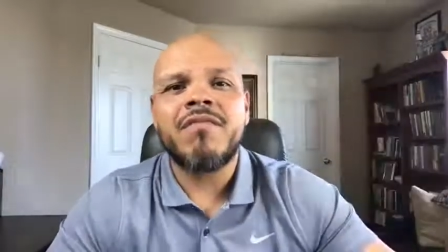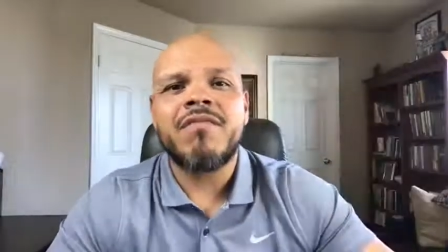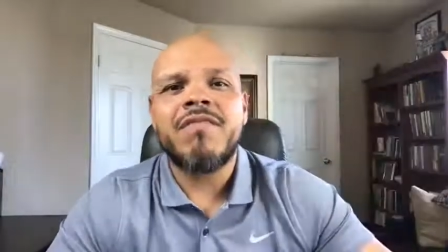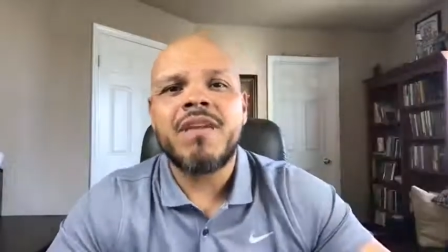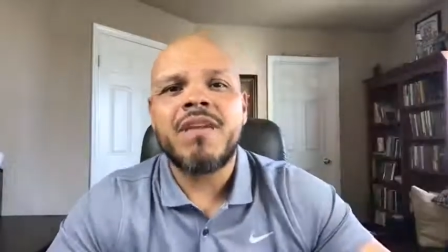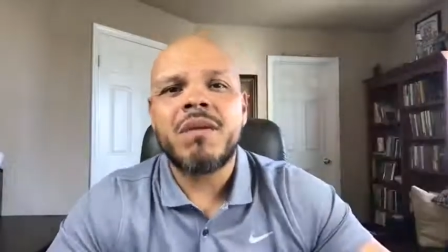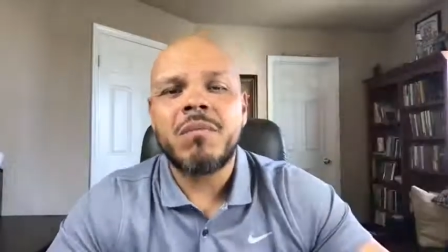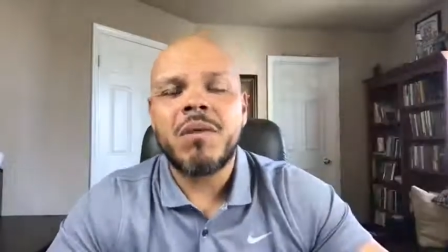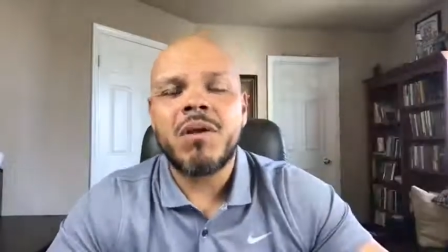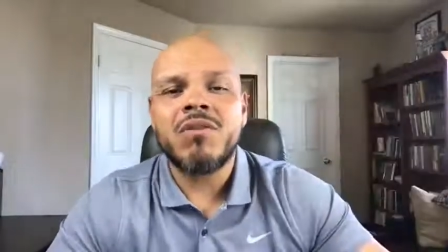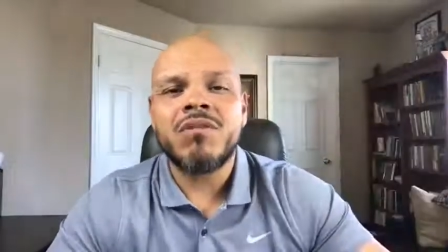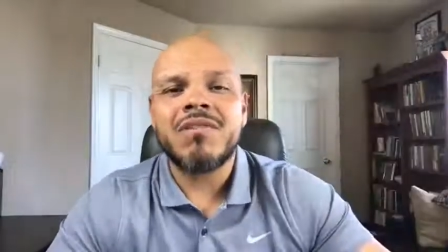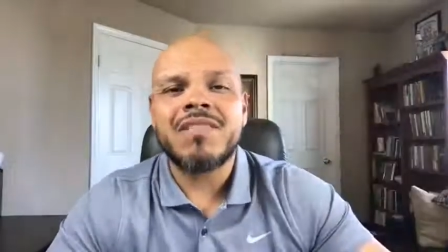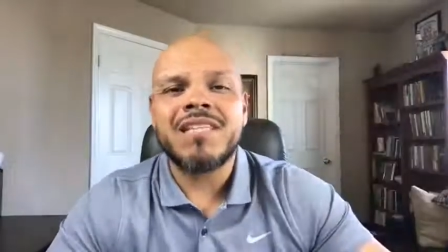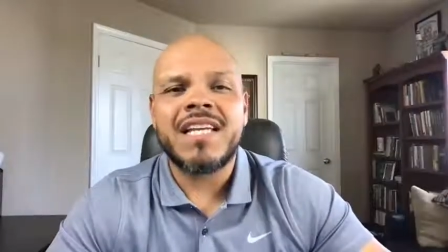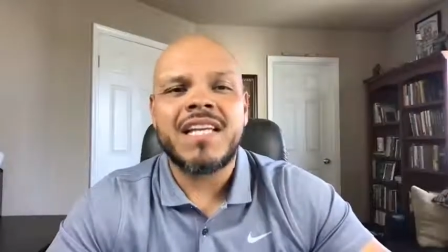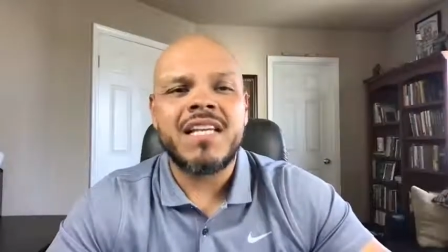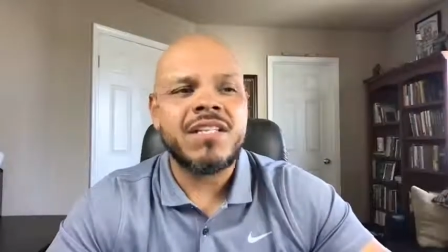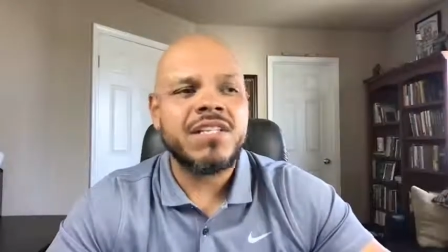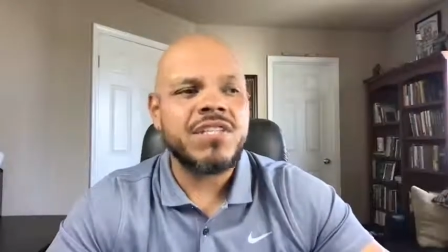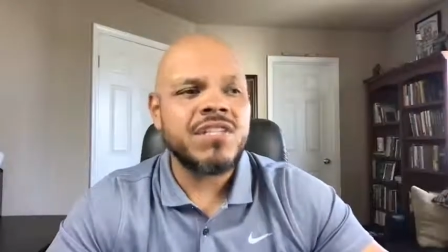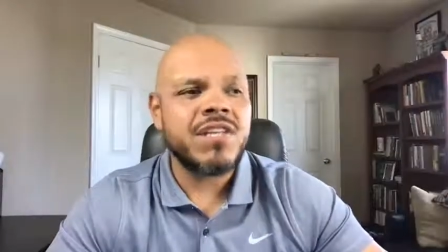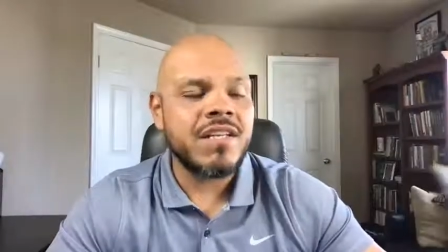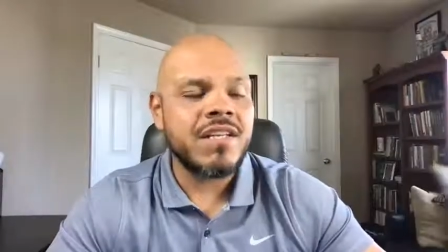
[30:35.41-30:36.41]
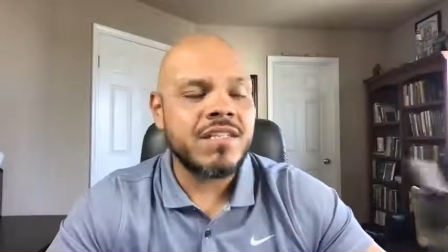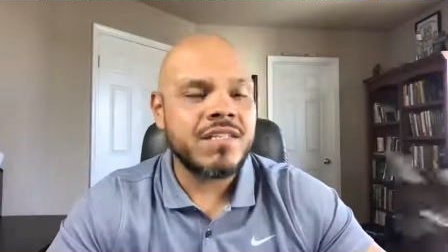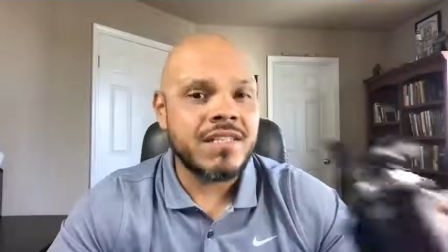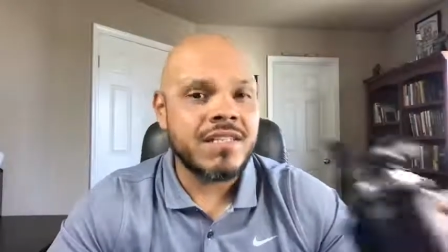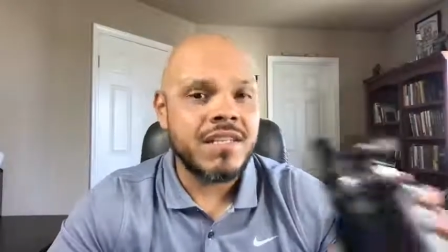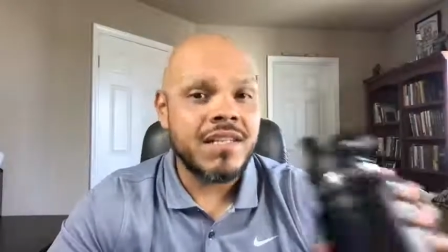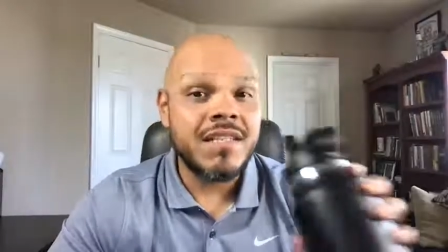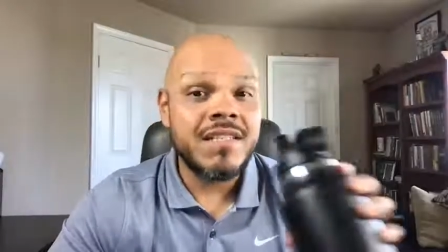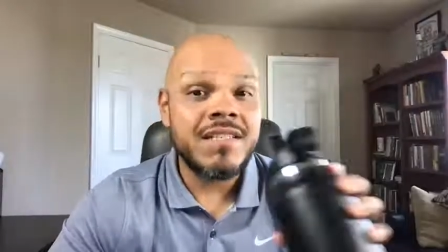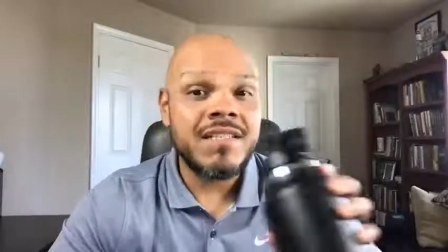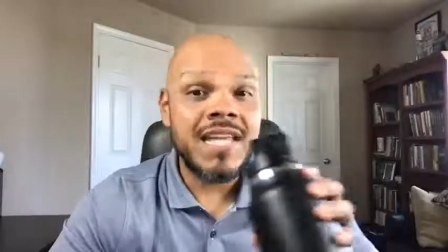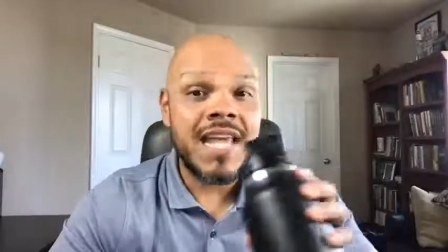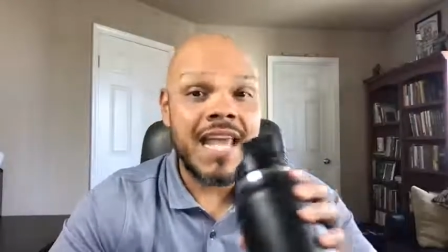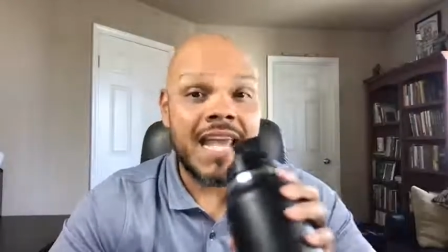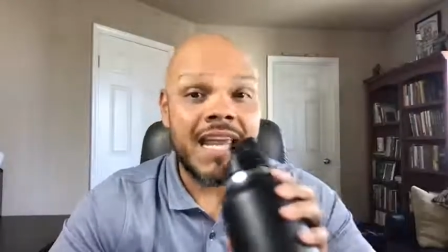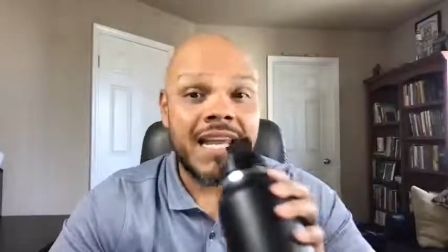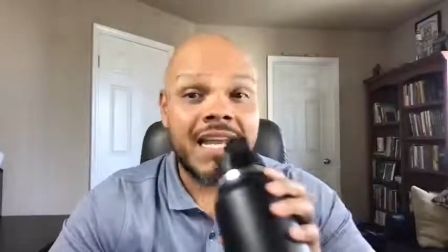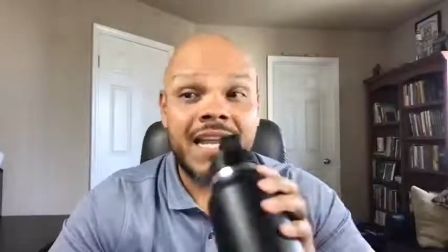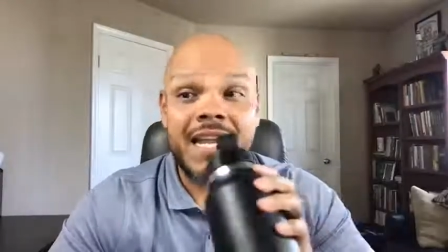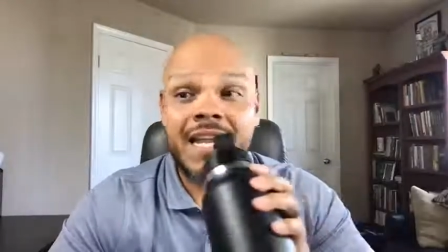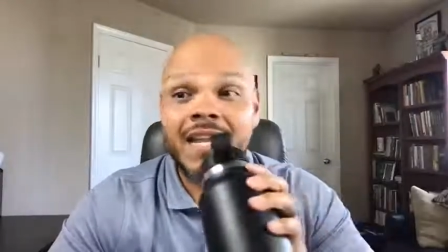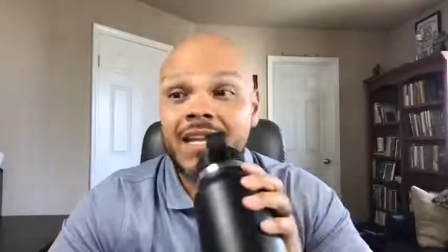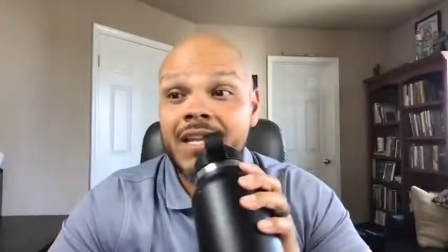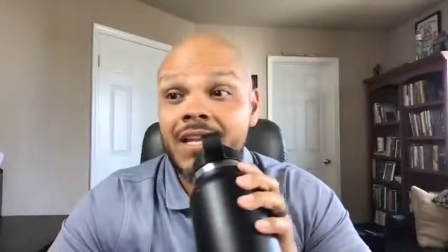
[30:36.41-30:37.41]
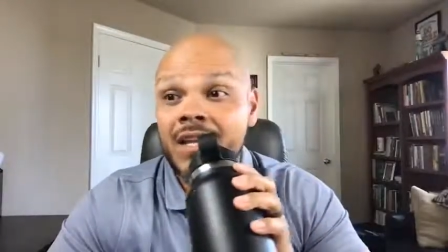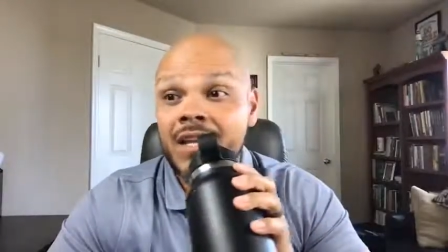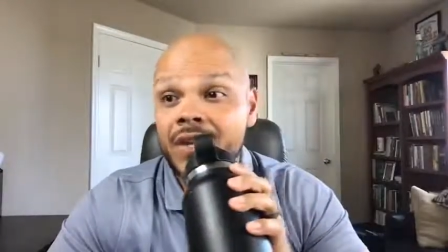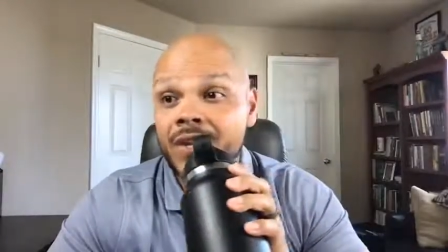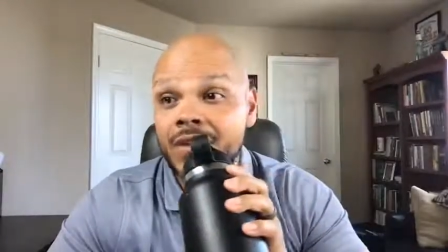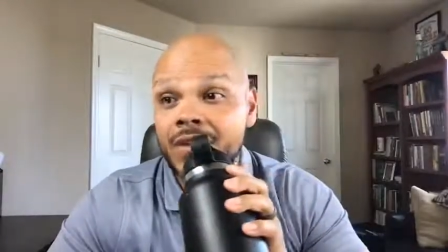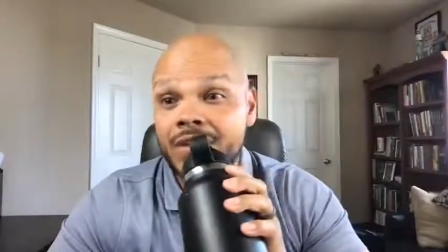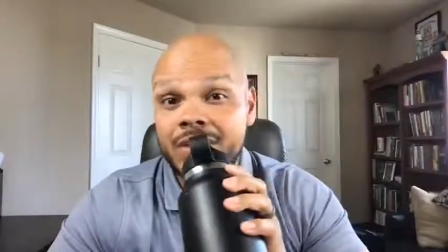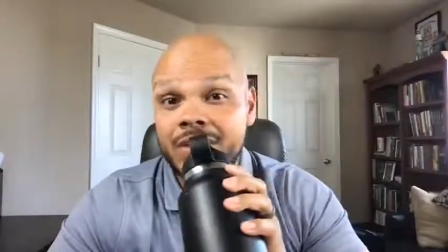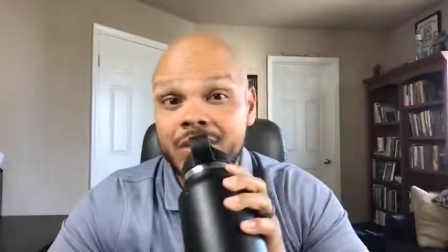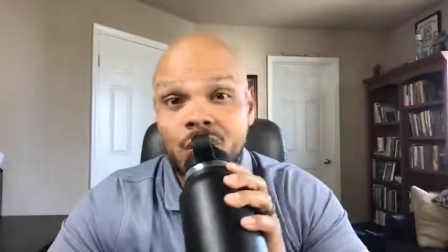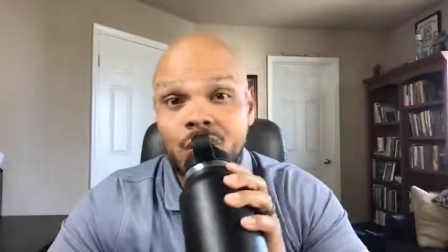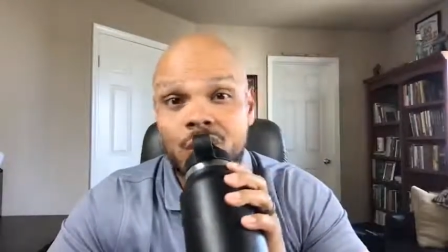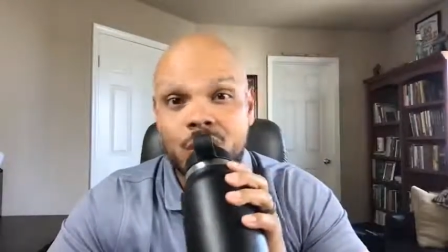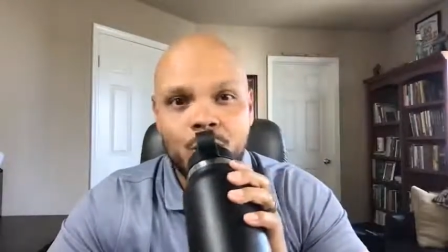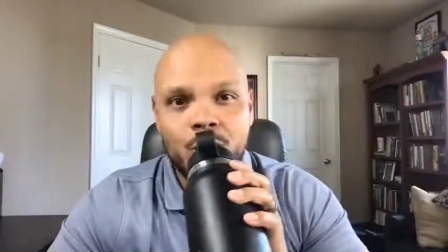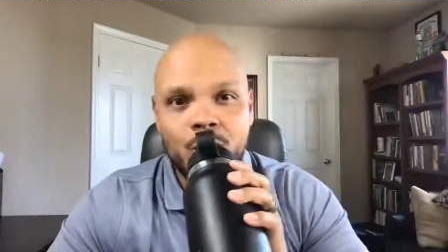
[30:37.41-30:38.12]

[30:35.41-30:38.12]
females in just 10 years.